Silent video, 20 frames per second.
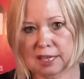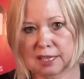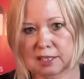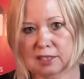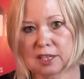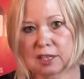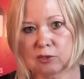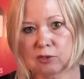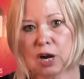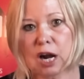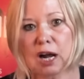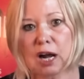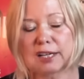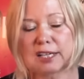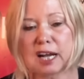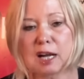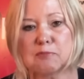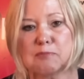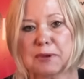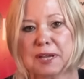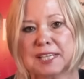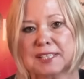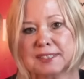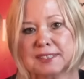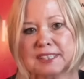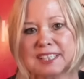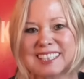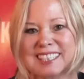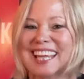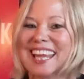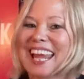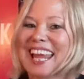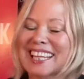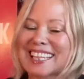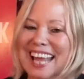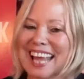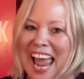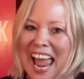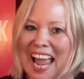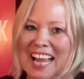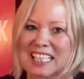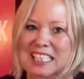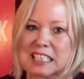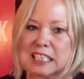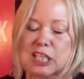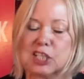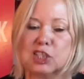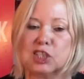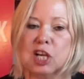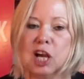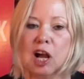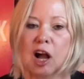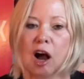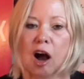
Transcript: and Iran are basically an axis